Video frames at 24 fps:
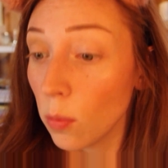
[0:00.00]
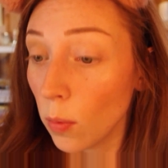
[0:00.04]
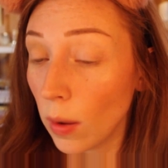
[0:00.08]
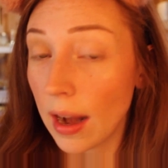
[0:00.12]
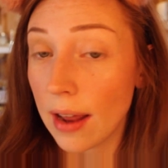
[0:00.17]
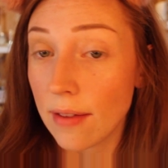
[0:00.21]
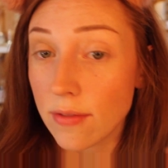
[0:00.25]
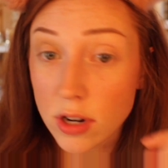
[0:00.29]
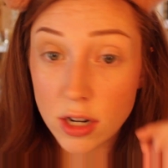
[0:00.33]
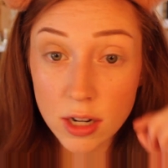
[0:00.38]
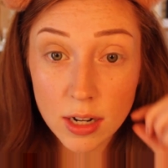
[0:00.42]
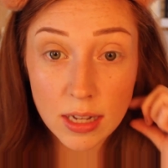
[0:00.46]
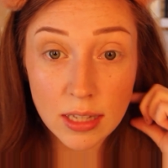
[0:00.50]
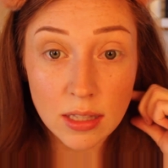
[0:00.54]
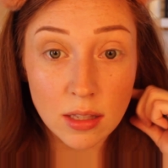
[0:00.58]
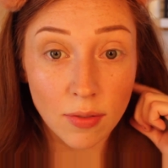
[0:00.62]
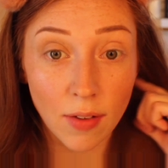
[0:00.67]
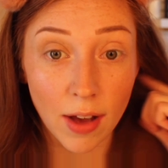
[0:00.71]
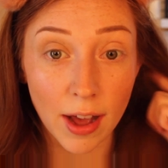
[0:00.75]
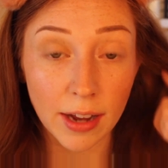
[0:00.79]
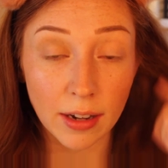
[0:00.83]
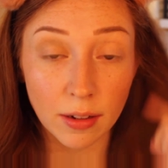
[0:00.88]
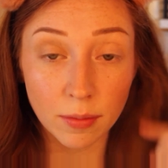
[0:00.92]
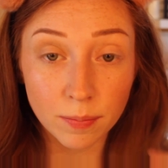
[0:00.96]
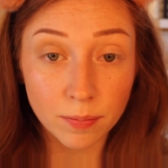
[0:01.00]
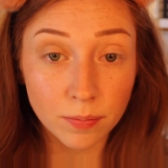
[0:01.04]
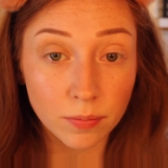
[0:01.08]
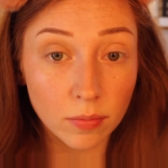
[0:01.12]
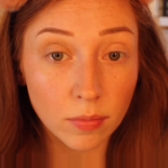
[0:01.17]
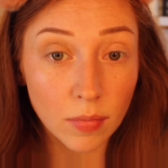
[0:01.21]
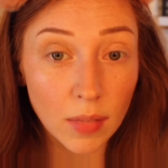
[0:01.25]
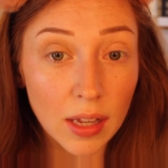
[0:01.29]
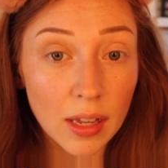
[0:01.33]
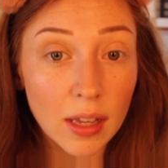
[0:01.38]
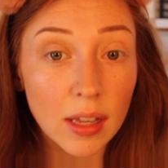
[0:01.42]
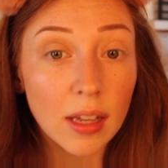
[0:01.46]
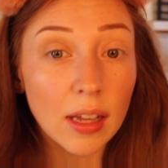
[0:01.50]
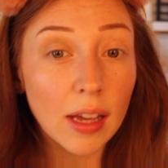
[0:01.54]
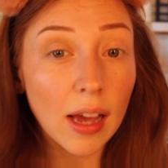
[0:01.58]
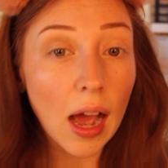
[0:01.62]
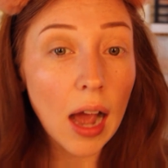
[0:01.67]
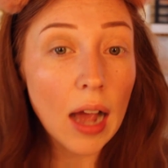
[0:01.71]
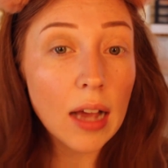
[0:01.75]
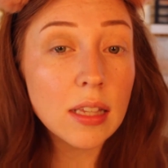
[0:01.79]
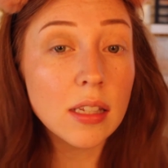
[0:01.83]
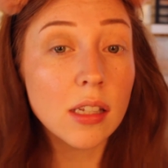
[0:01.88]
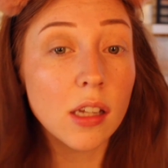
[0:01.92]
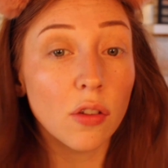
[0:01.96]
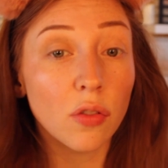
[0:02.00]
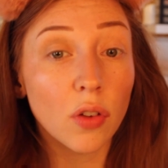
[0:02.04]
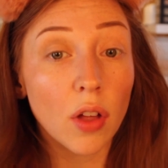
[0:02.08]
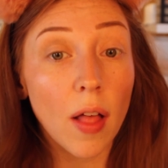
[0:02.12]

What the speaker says: Whatever. It's fine. I still